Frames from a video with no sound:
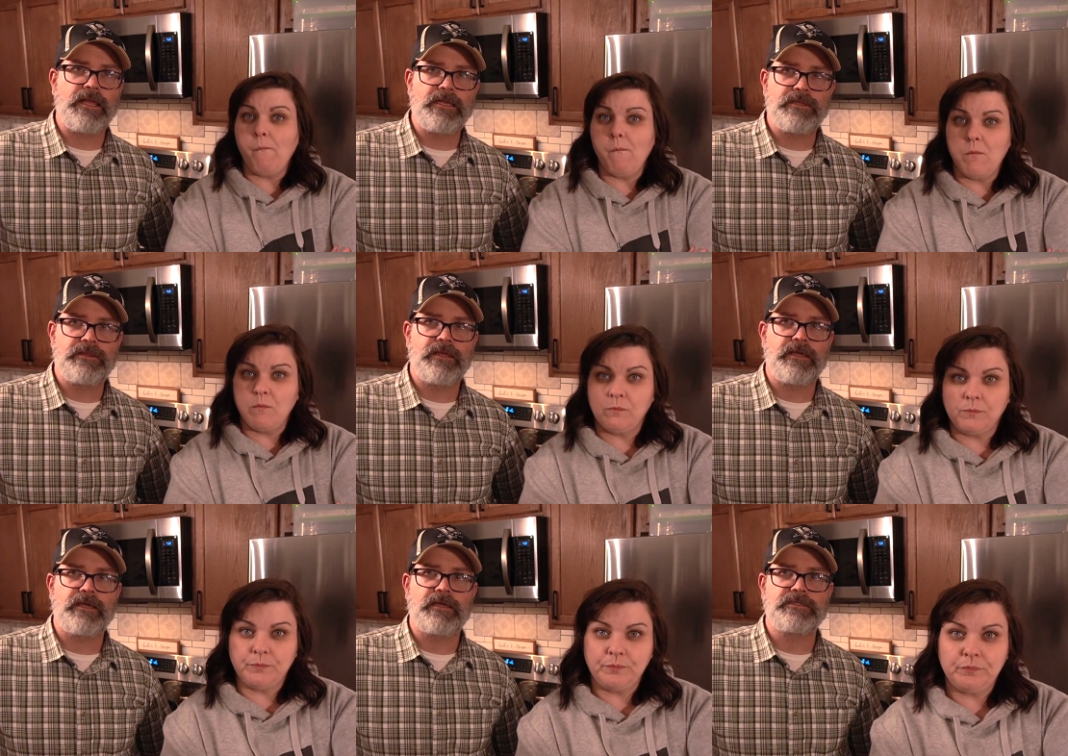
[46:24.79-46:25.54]

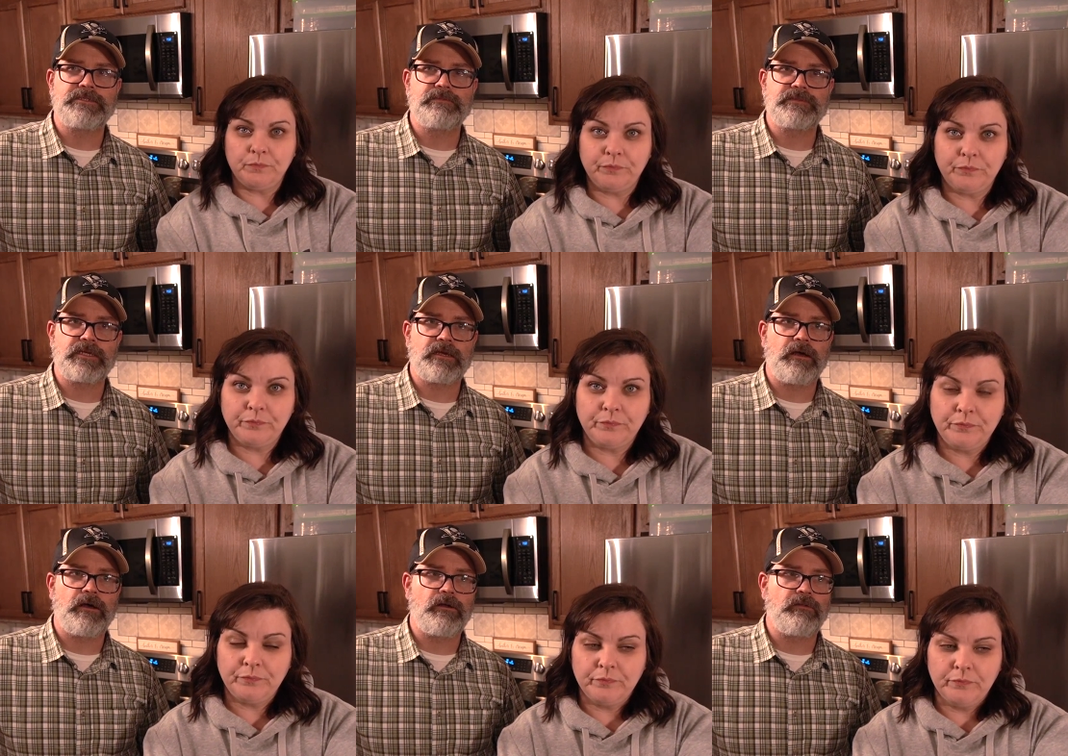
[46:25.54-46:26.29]
Speaker 1: anything; it seems like
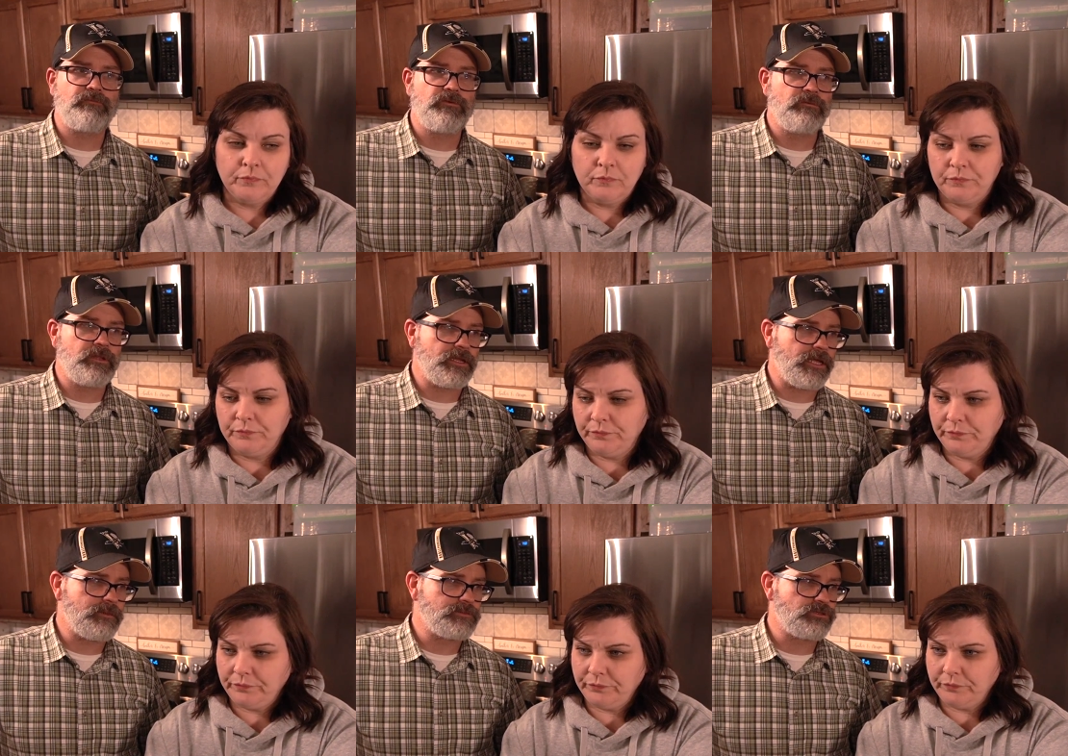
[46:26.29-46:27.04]
all
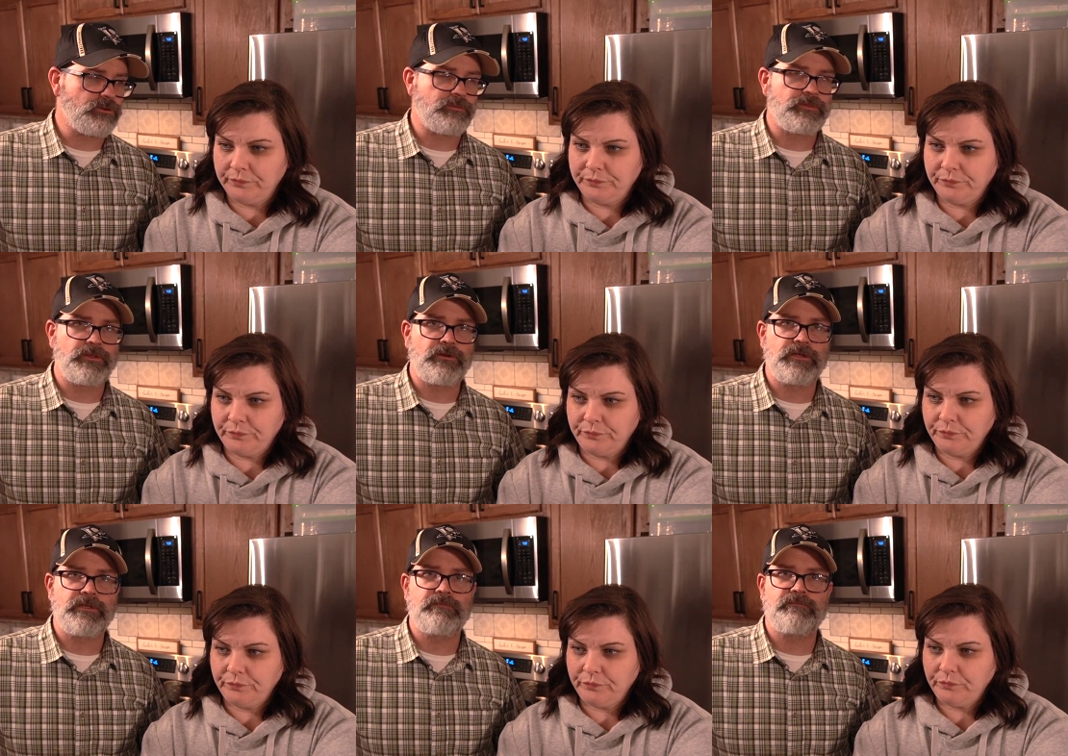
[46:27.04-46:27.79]
food-related items are up
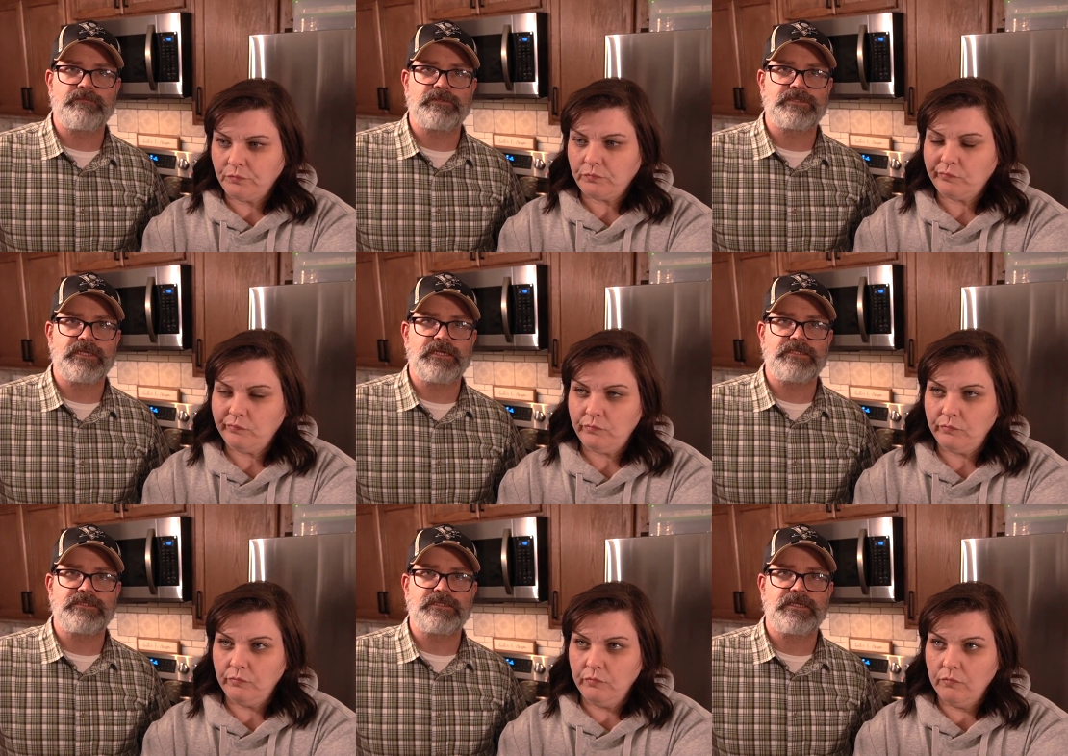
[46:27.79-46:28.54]
thirty
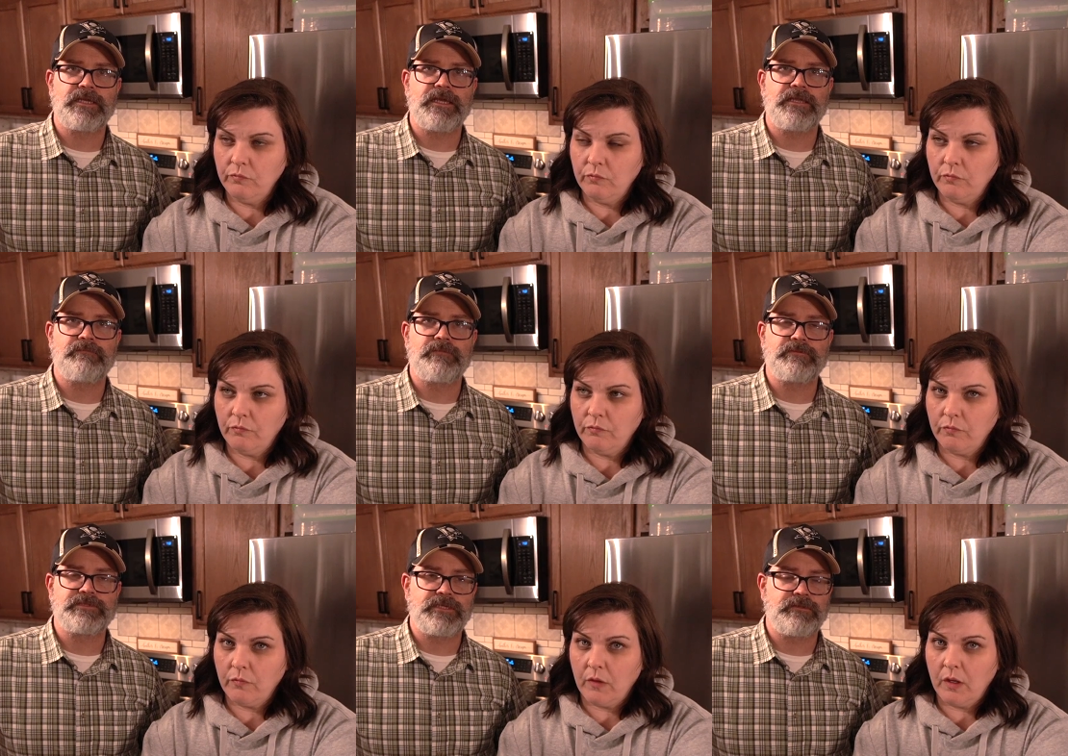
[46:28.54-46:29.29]
percent, and
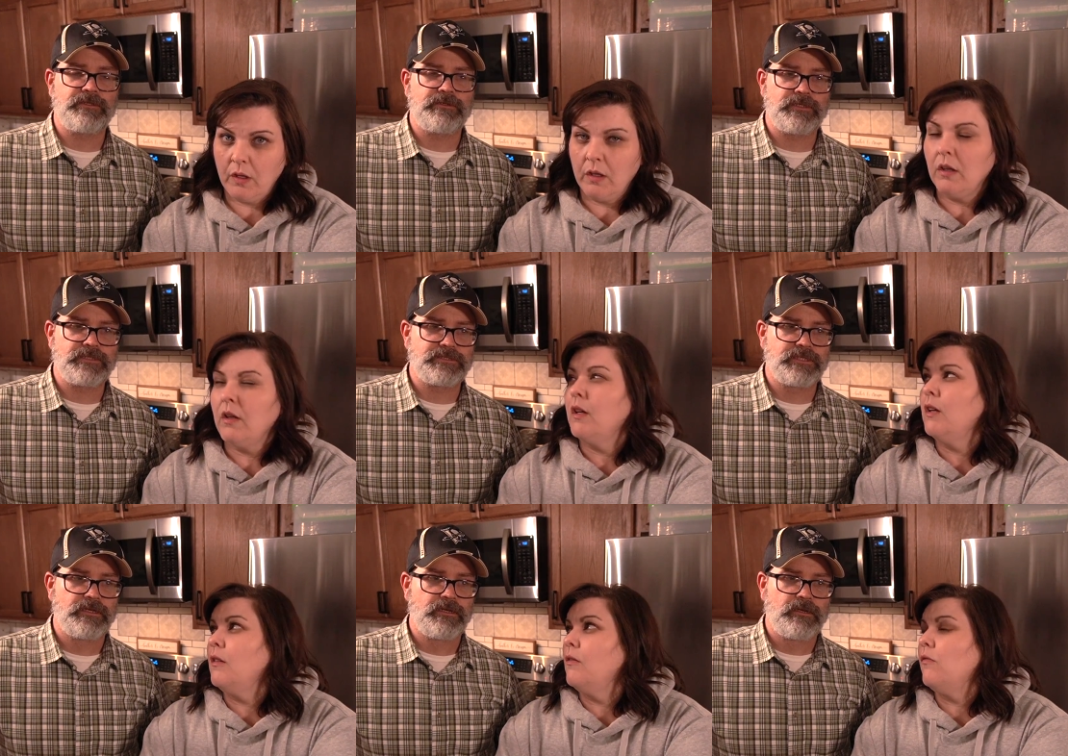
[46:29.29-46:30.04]
people say that you know
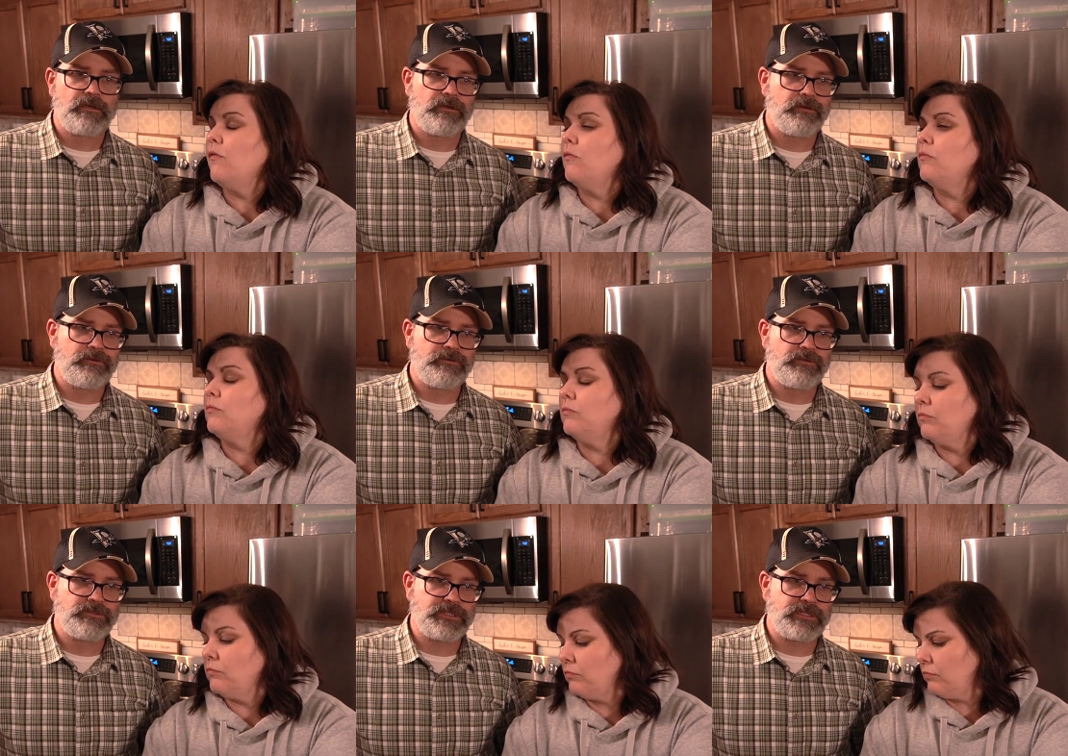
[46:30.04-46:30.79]
that's oh
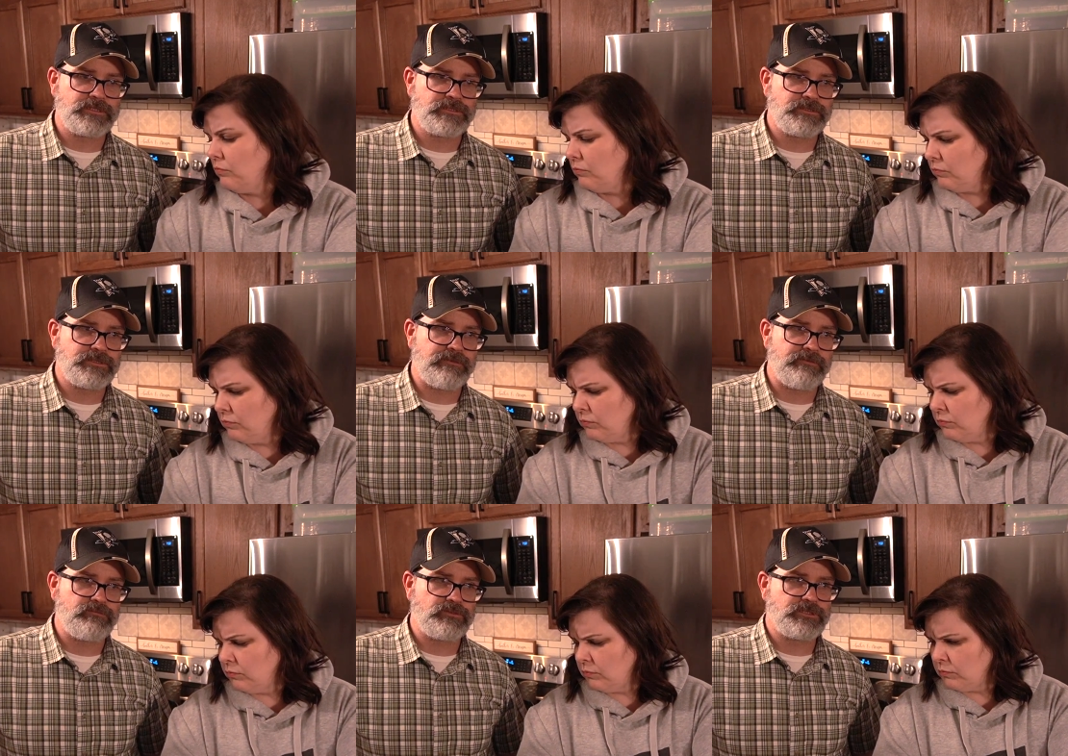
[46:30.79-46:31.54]
no, it's like a
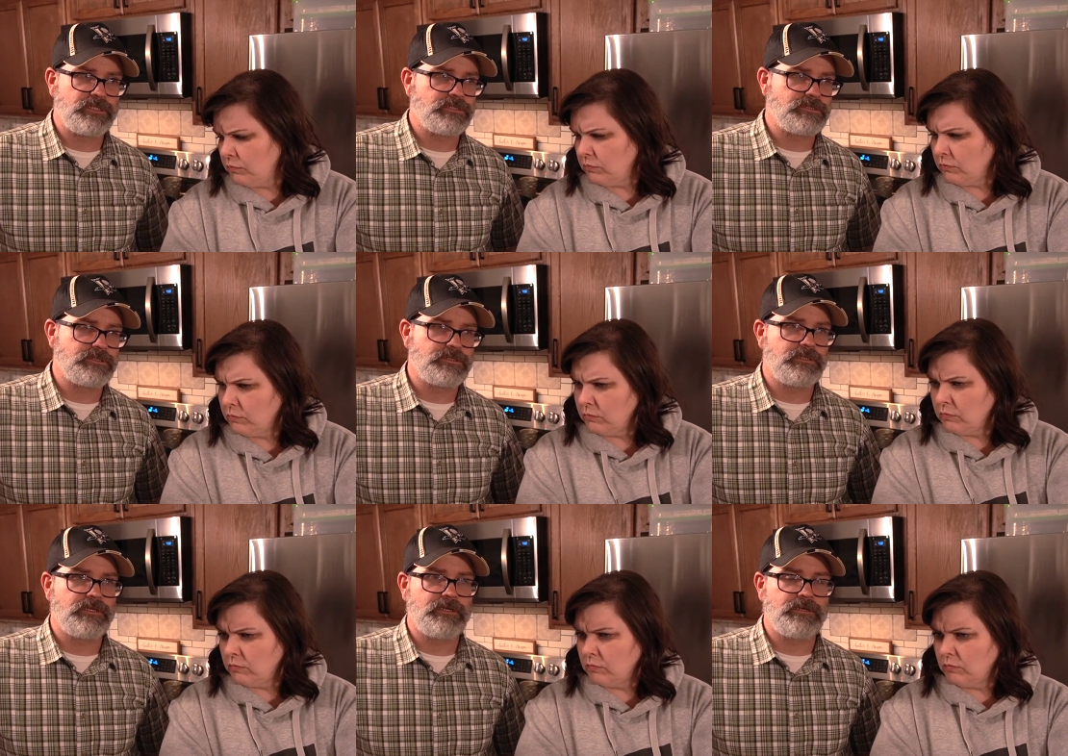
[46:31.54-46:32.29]
seven percent
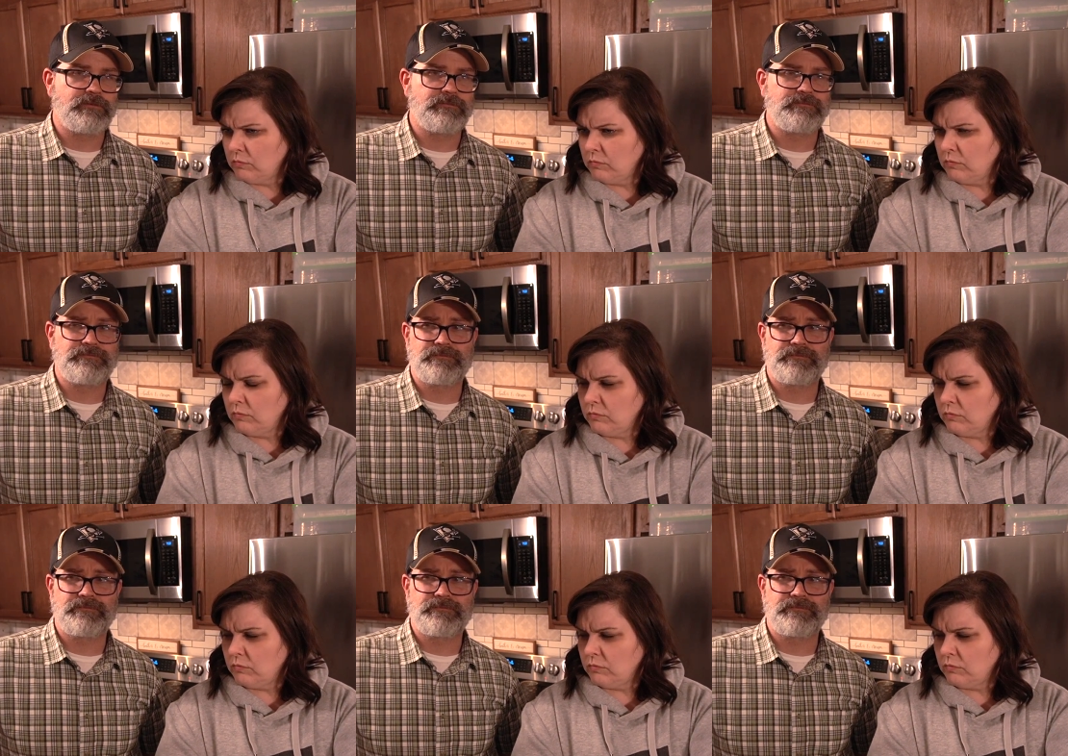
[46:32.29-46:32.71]
um,